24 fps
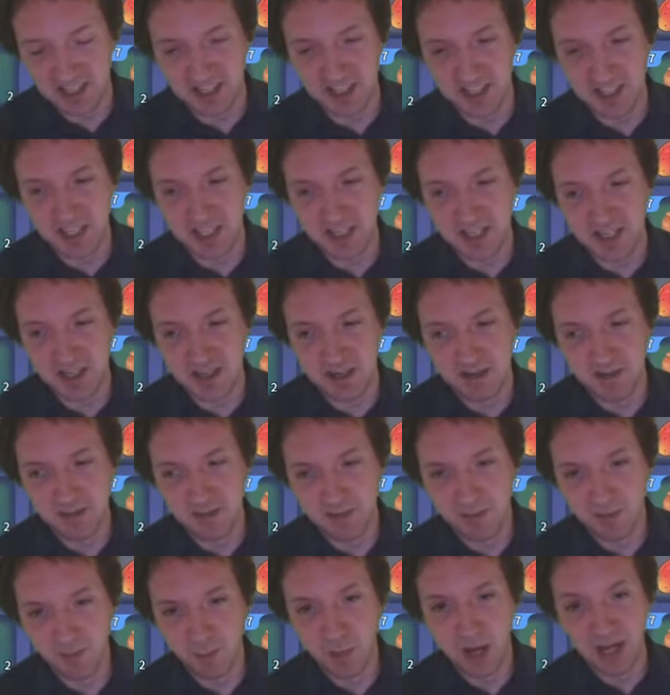see
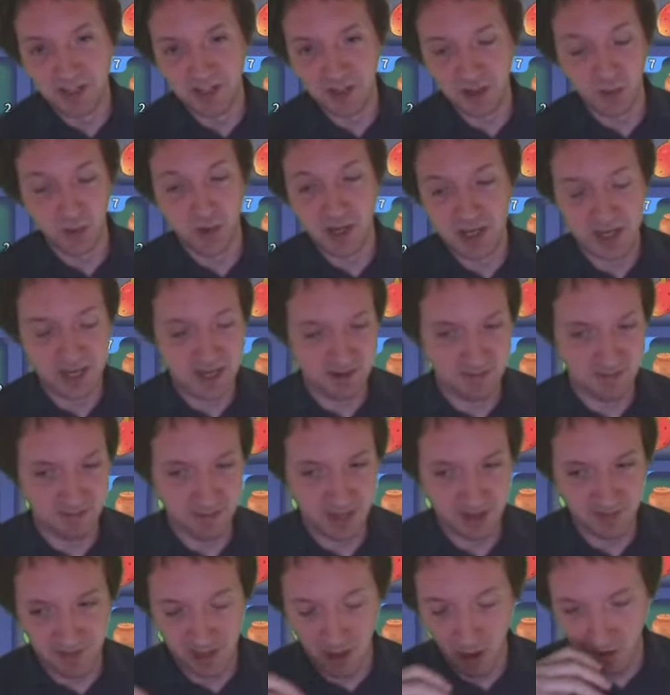my screen.
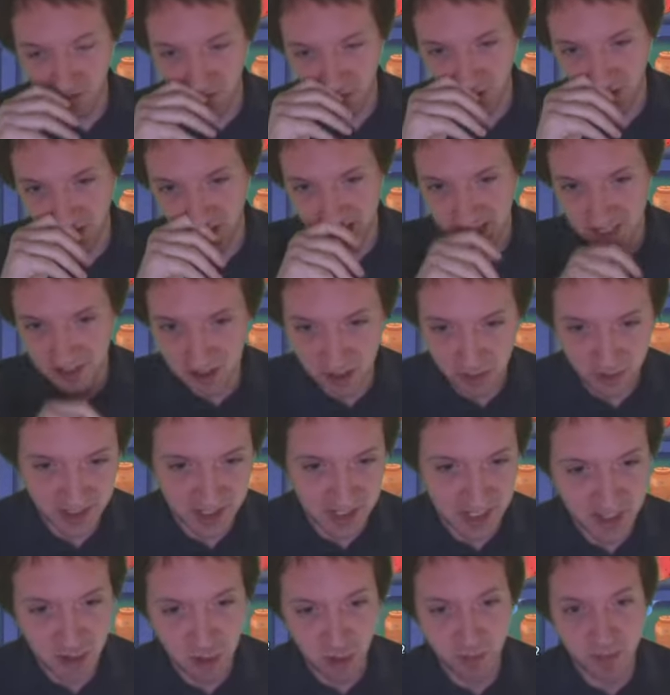If all they can do is
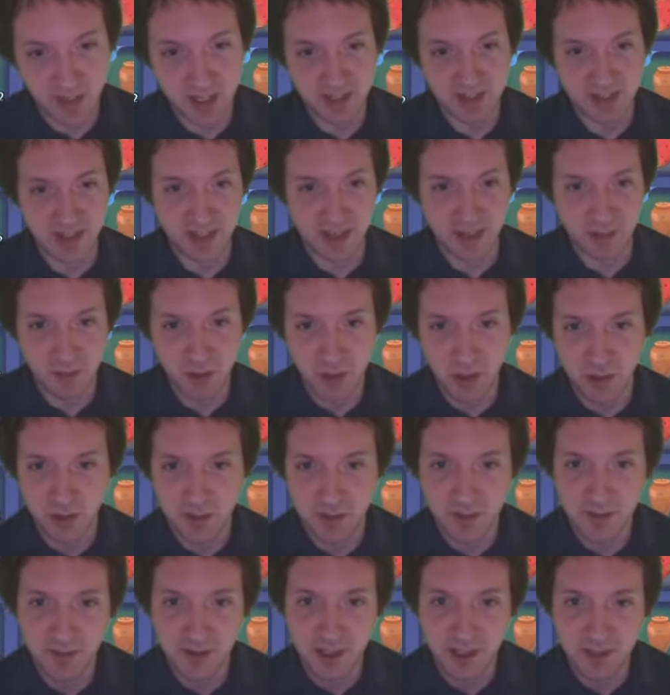hear me, then I'm sure
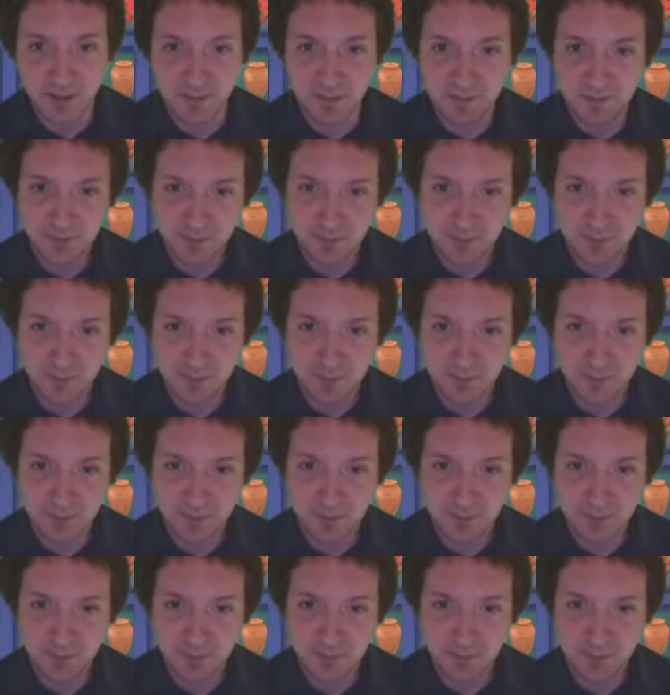it's fine.